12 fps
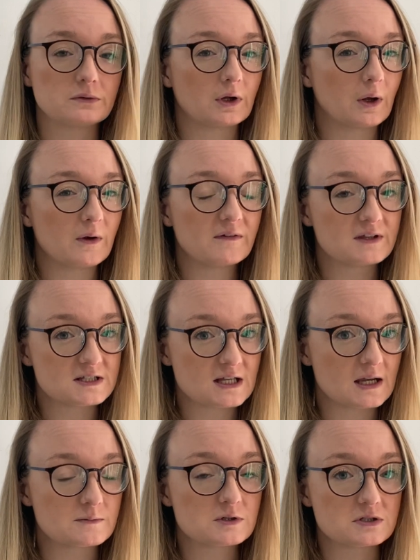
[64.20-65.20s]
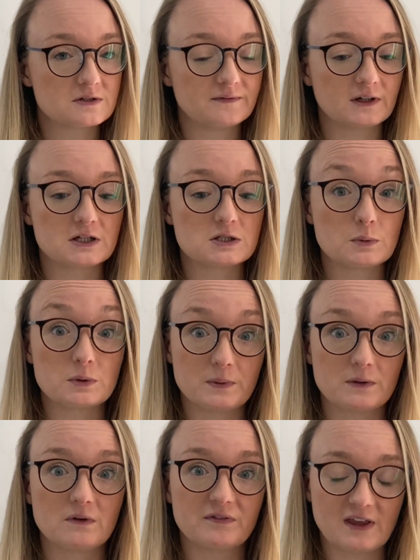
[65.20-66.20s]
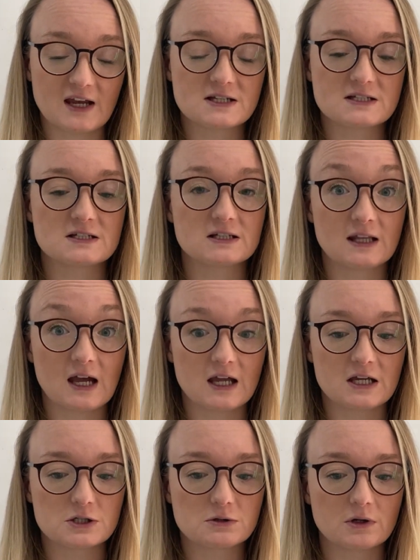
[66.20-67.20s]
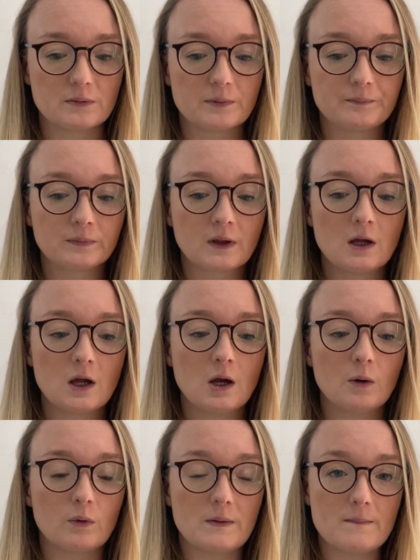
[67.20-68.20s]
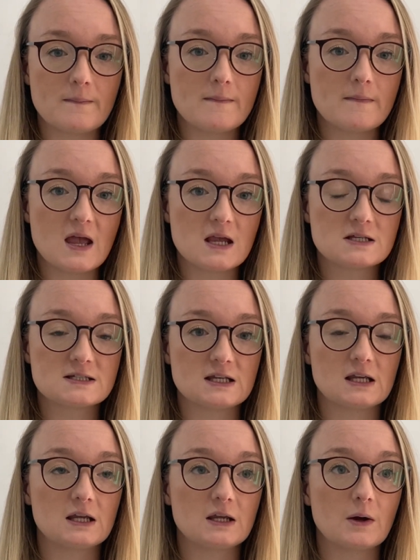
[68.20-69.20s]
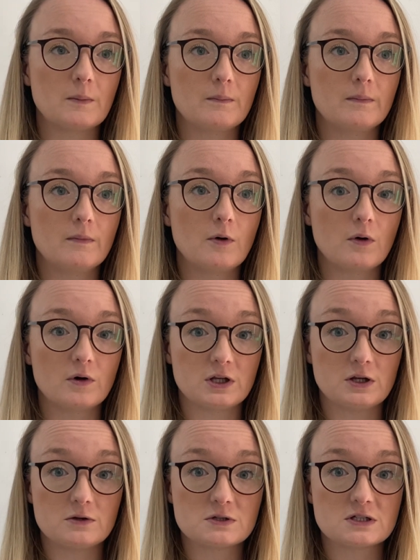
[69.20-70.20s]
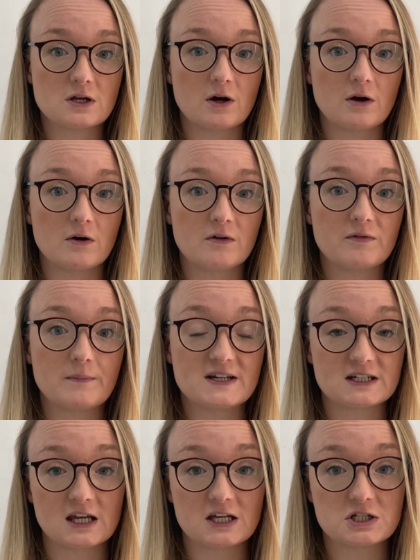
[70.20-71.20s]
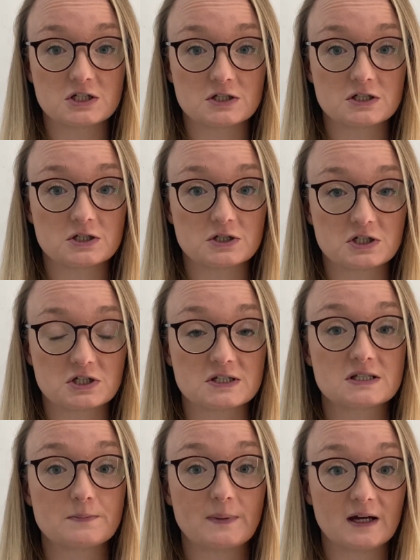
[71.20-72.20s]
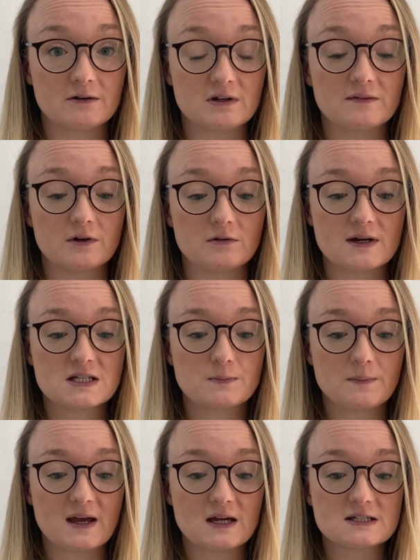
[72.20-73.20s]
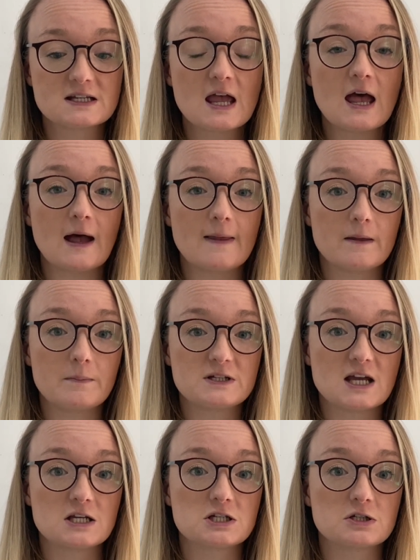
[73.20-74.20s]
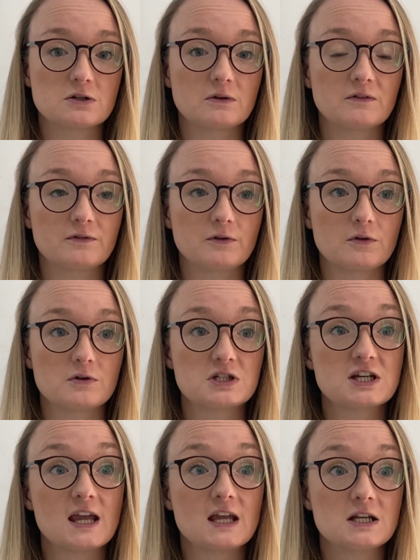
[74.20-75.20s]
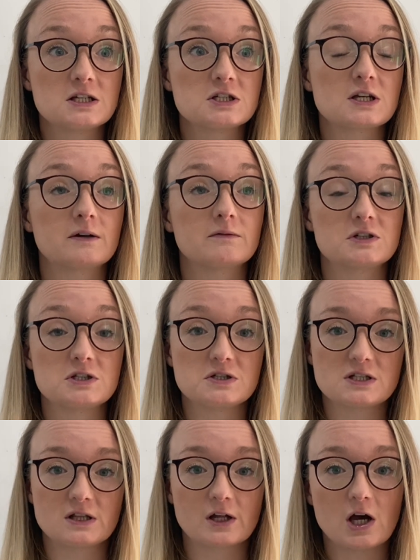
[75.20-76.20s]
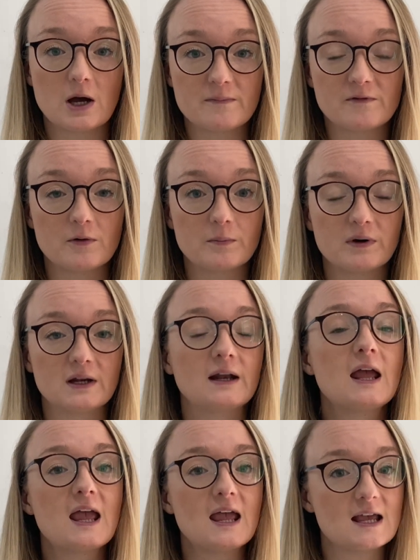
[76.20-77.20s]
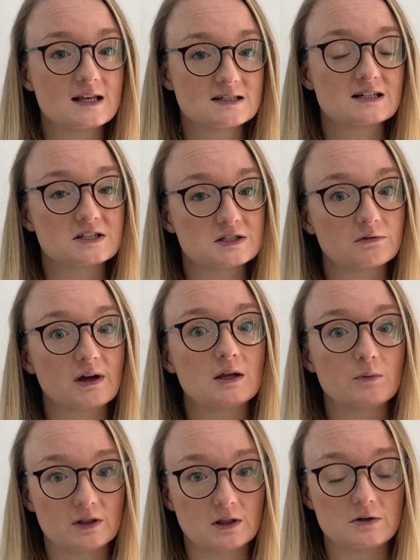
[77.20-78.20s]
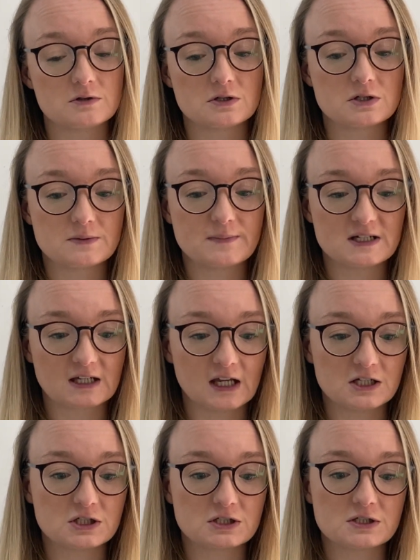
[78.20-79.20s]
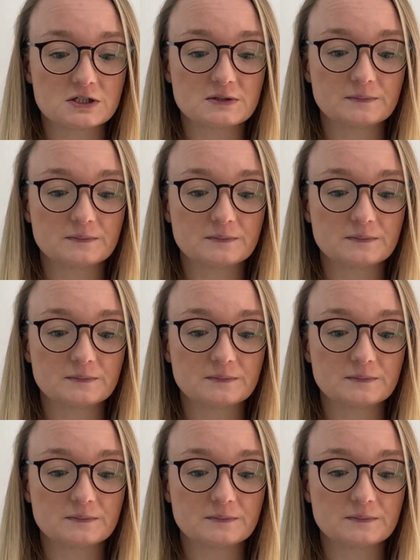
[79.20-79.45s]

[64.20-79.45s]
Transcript: know if the same sort of figures would be reflected in that age group. We may see more use of medications such as Spiriva Respimat, and the potential for change and reducing the carbon footprint isn't as great with those sorts of medications.